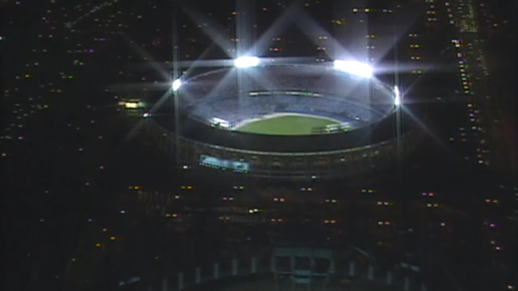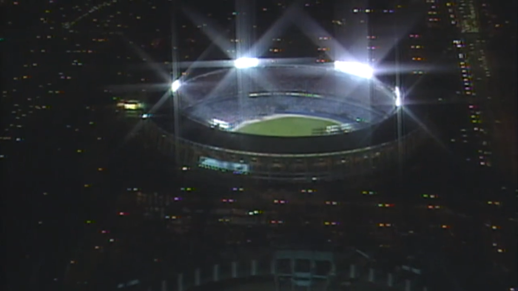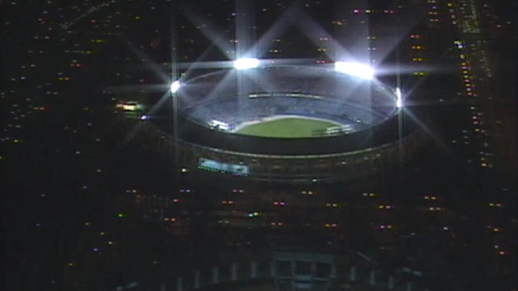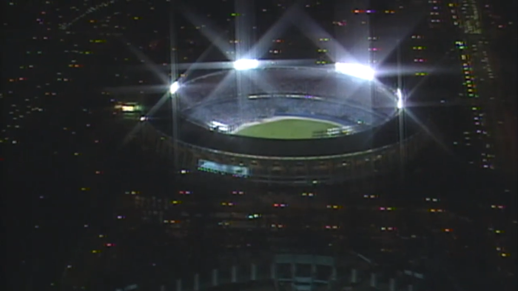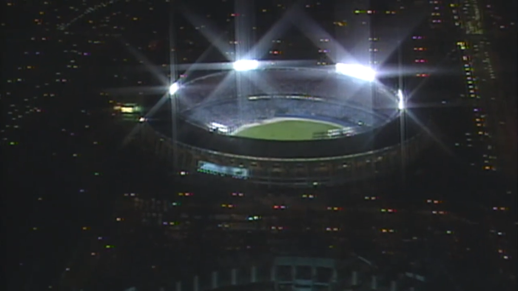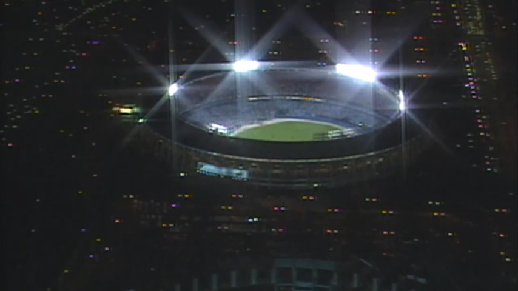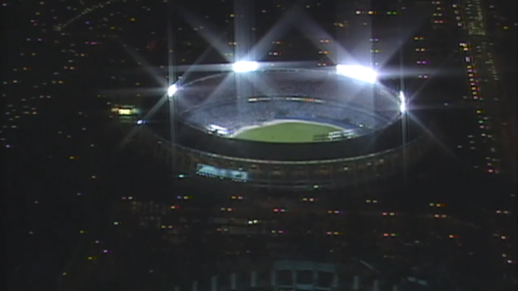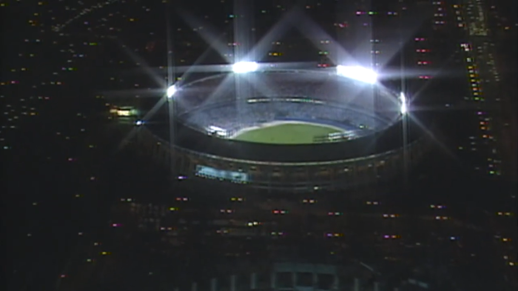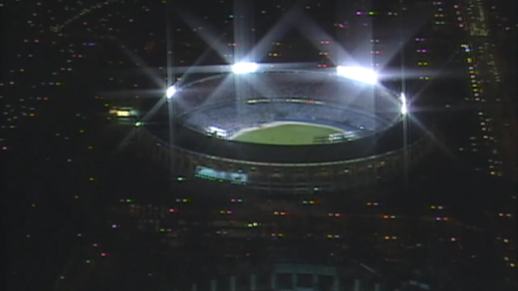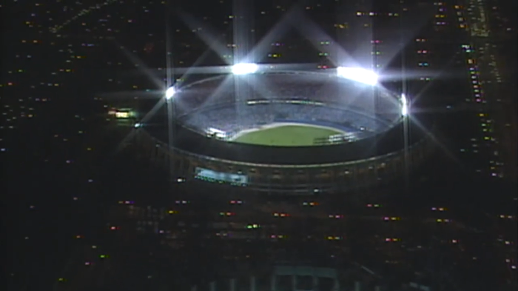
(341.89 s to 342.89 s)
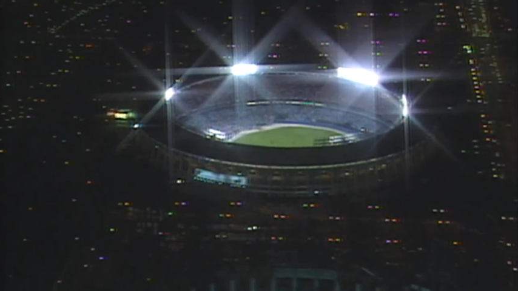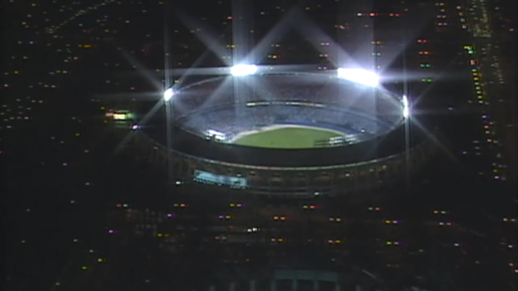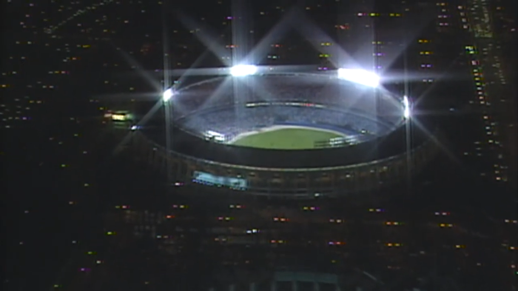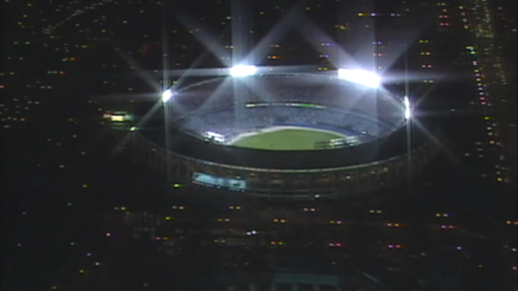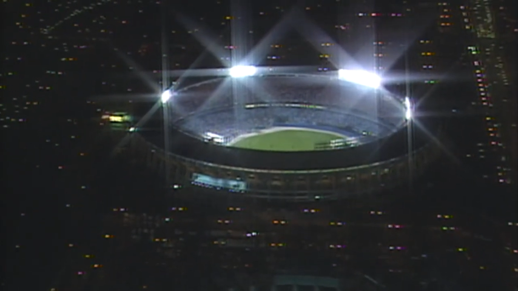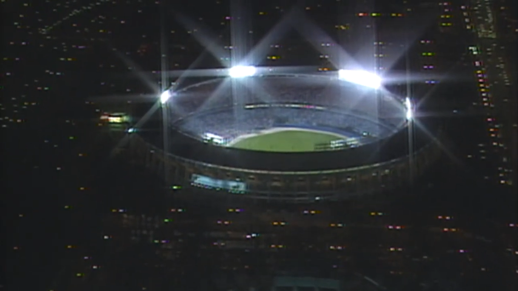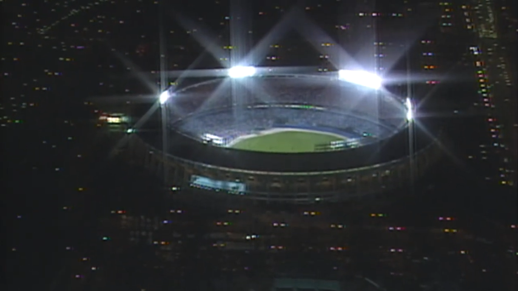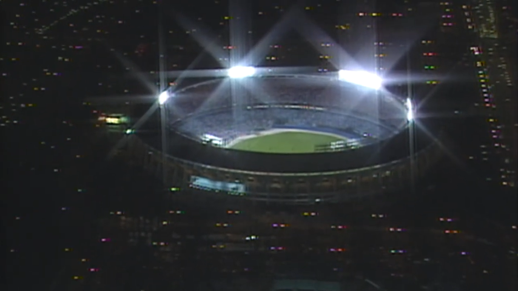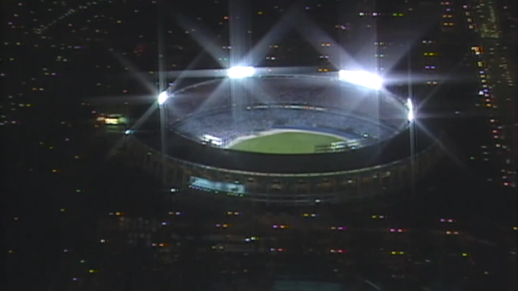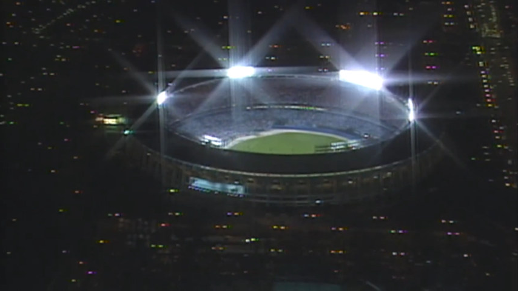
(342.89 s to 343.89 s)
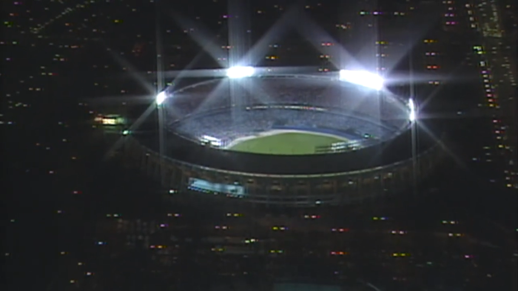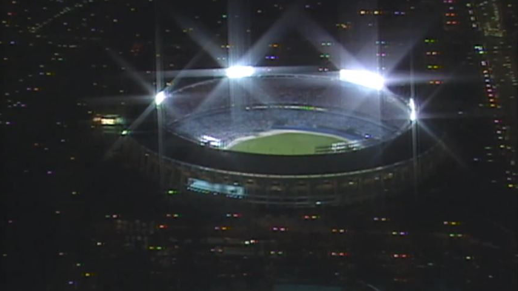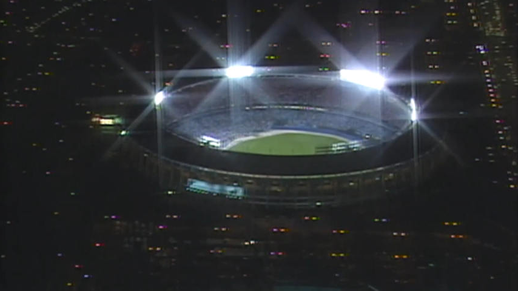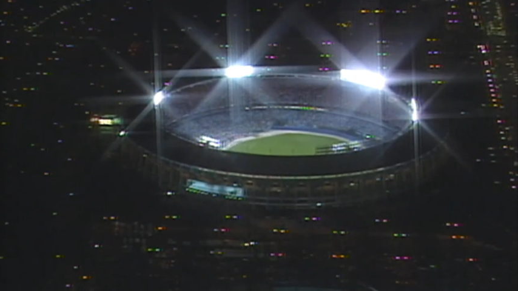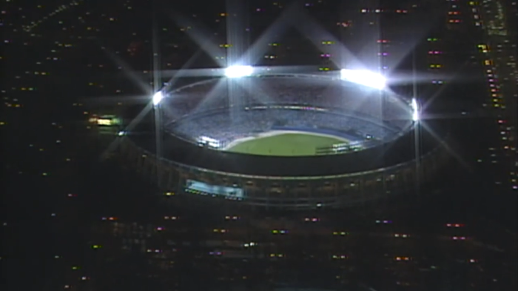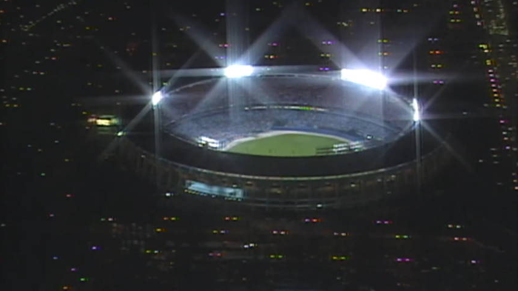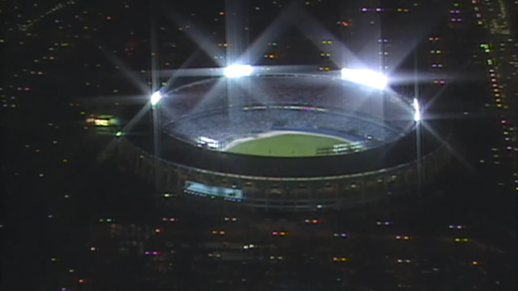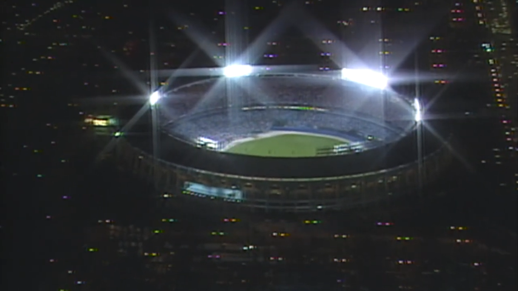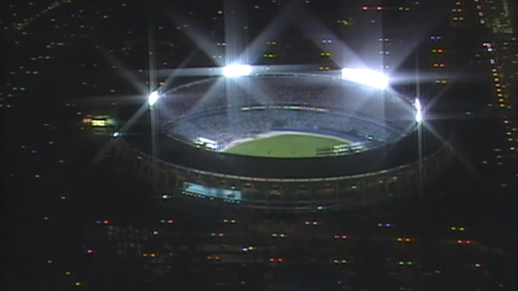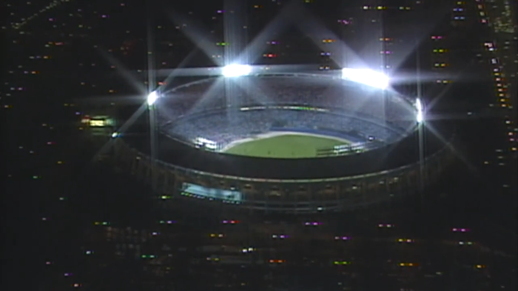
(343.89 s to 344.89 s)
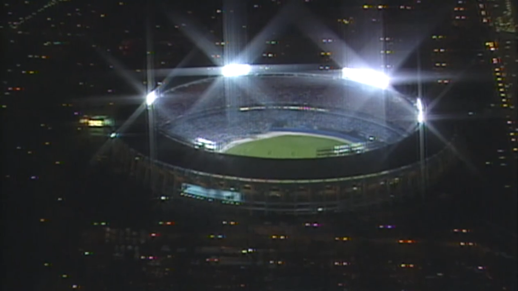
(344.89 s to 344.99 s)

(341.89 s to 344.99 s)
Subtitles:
(no speaker visible)